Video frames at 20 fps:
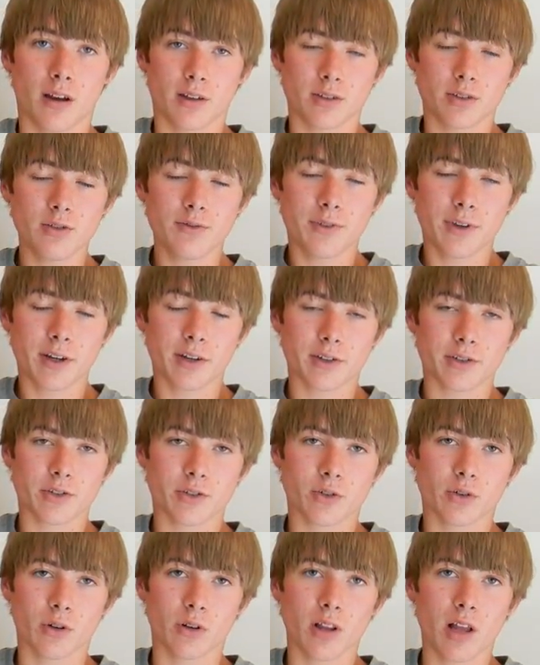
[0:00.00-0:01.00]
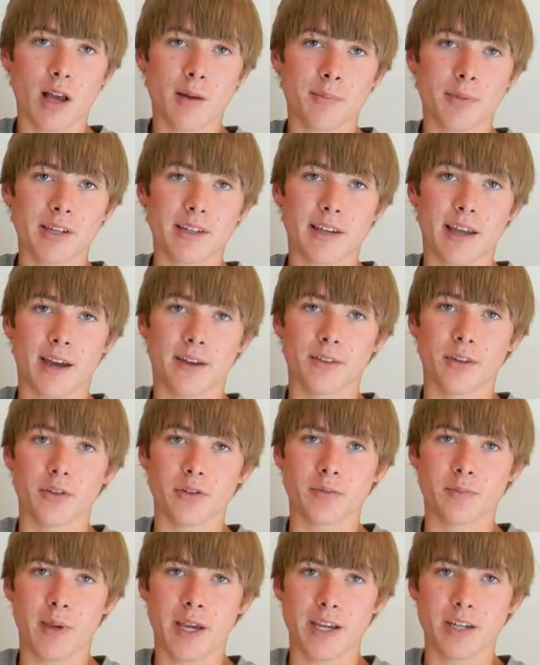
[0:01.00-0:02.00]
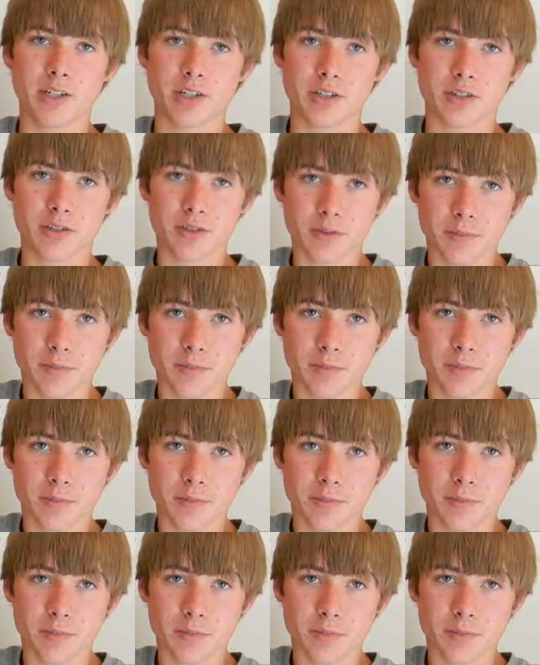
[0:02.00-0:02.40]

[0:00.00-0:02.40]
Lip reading: two-finger scroll up and down those pages.